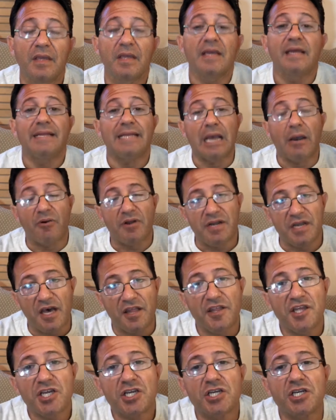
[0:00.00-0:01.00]
Now,
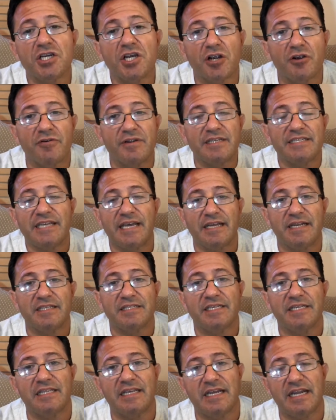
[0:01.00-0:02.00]
another concurrent
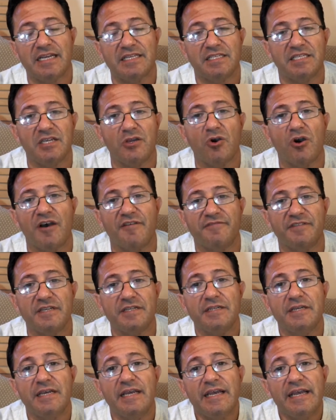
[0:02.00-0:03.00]
tenancy that I see
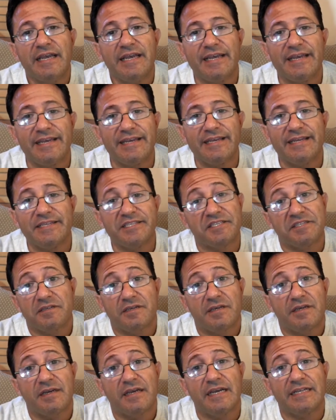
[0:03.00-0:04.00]
often is
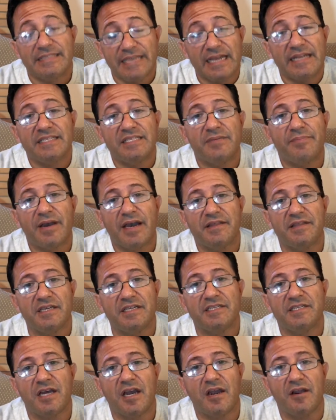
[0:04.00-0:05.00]
a tenancy by the
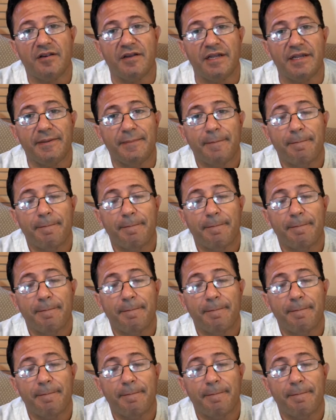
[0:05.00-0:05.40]
entirety.